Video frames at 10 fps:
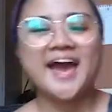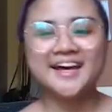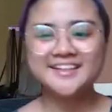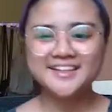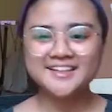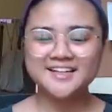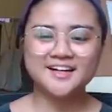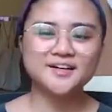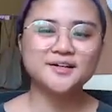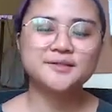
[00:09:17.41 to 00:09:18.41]
And then
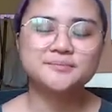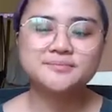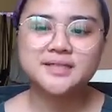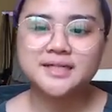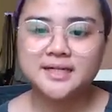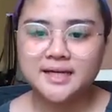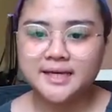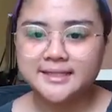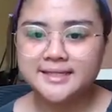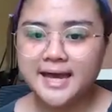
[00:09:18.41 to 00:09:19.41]

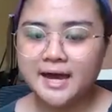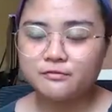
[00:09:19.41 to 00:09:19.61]
yeah,